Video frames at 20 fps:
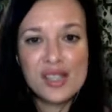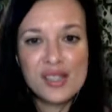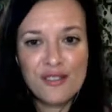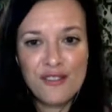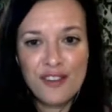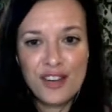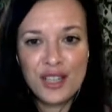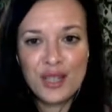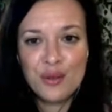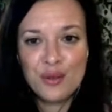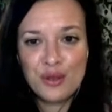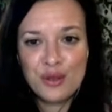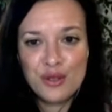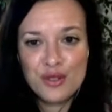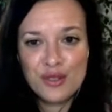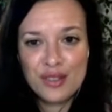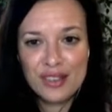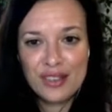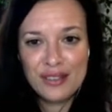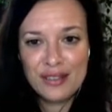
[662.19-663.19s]
a
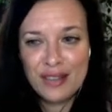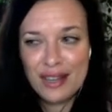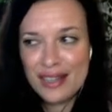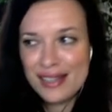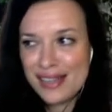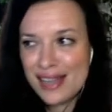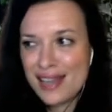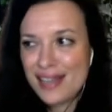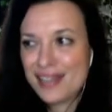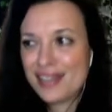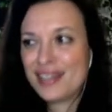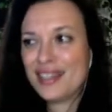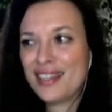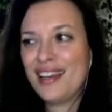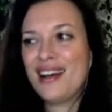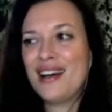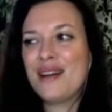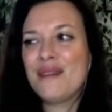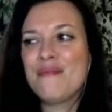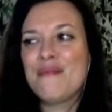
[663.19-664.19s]
phytonutrient, you guys ask?
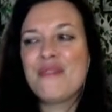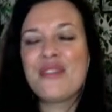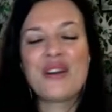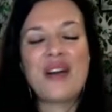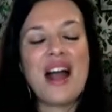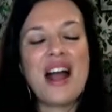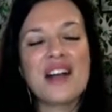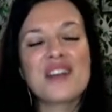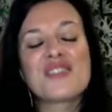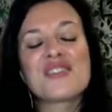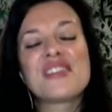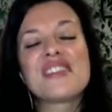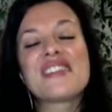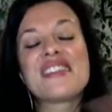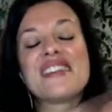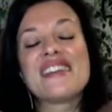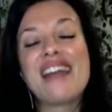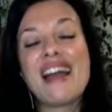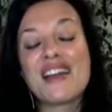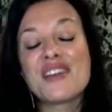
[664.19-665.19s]
They're actually the
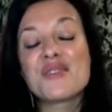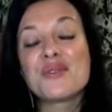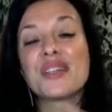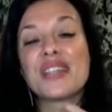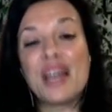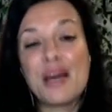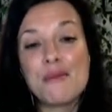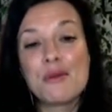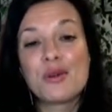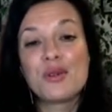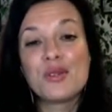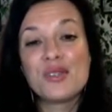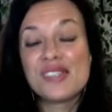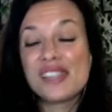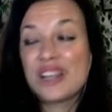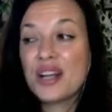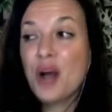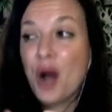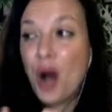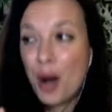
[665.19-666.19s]
natural chemicals
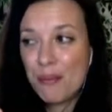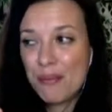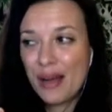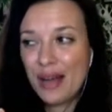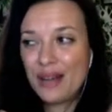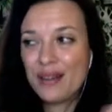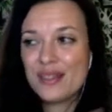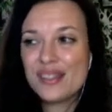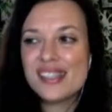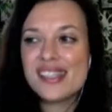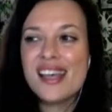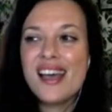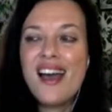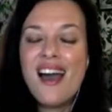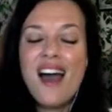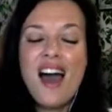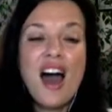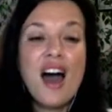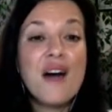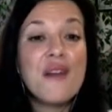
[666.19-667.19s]
and compounds
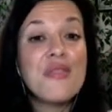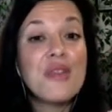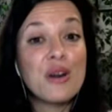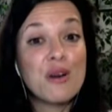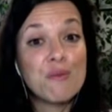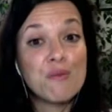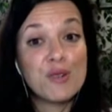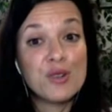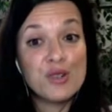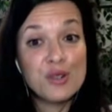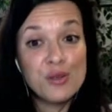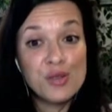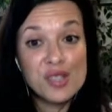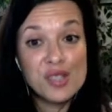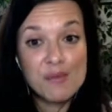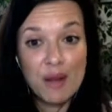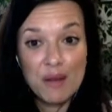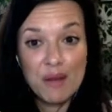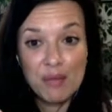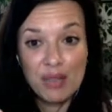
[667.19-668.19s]
that are produced
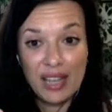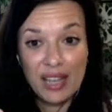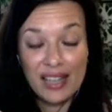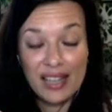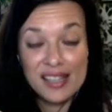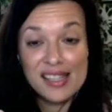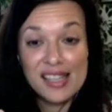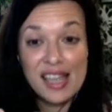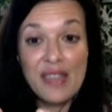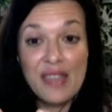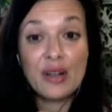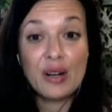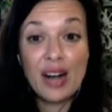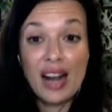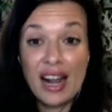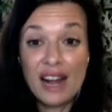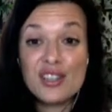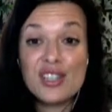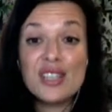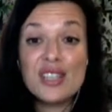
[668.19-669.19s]
by plants, and they're
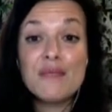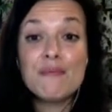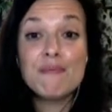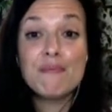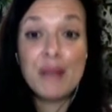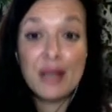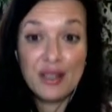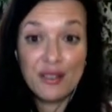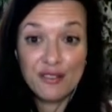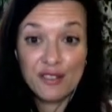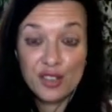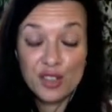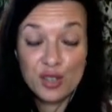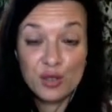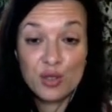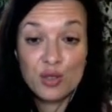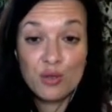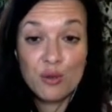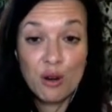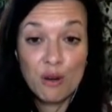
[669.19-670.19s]
actually beneficial
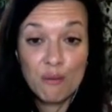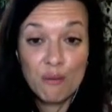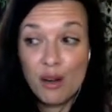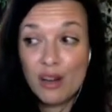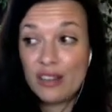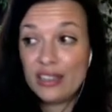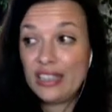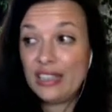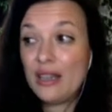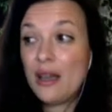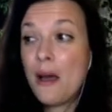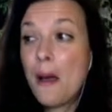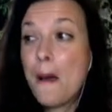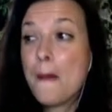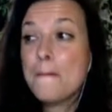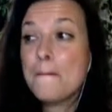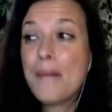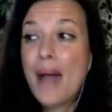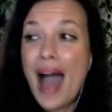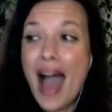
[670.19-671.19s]
to our body,
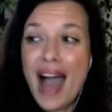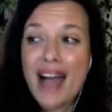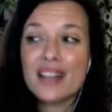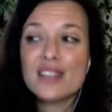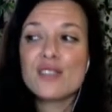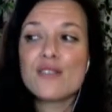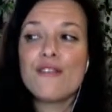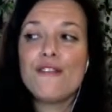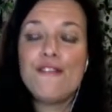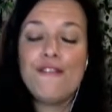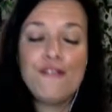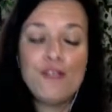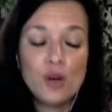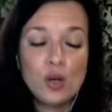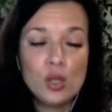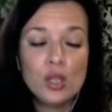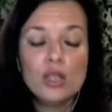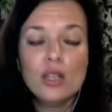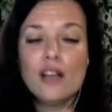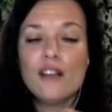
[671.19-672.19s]
packed
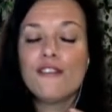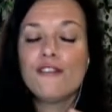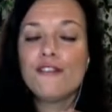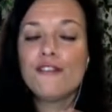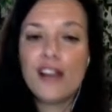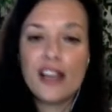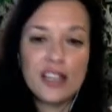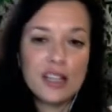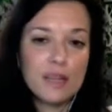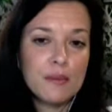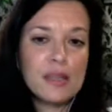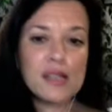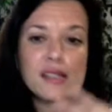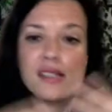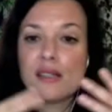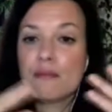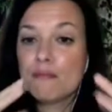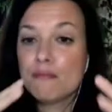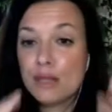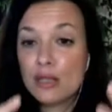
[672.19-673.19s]
full of vitamins
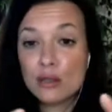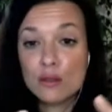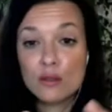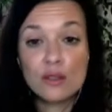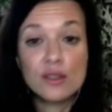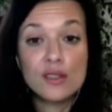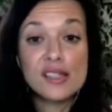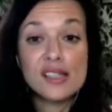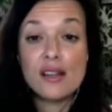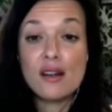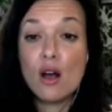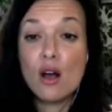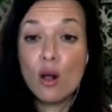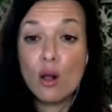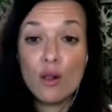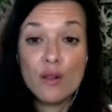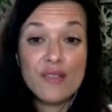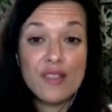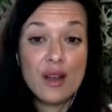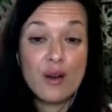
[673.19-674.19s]
and minerals and all
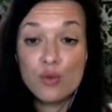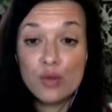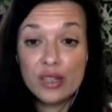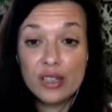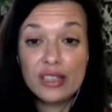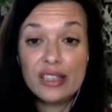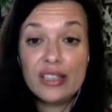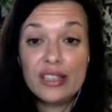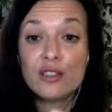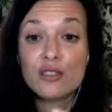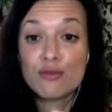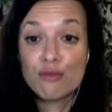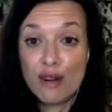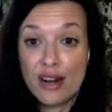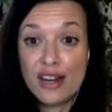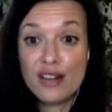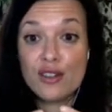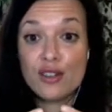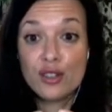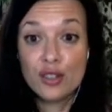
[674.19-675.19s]
of that really
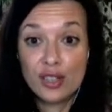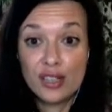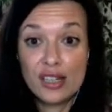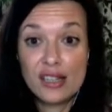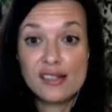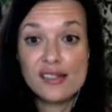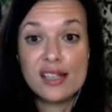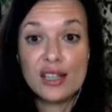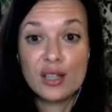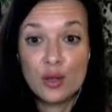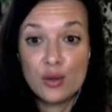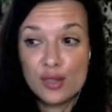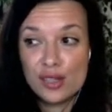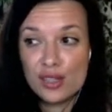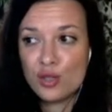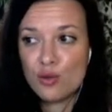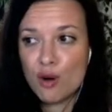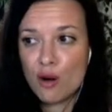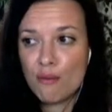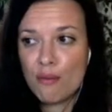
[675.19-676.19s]
great goodness that goes
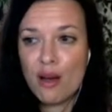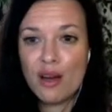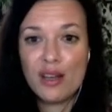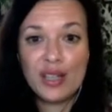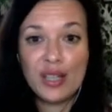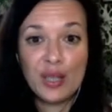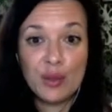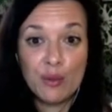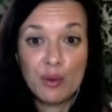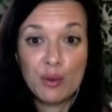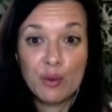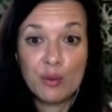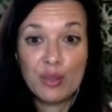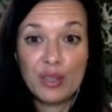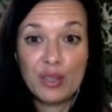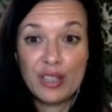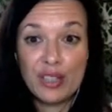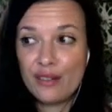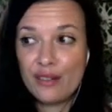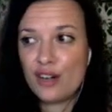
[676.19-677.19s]
into our body when we're
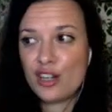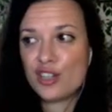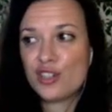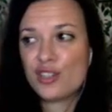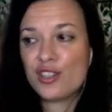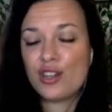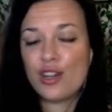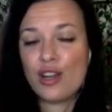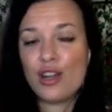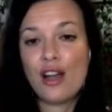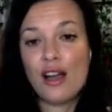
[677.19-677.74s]
eating fresh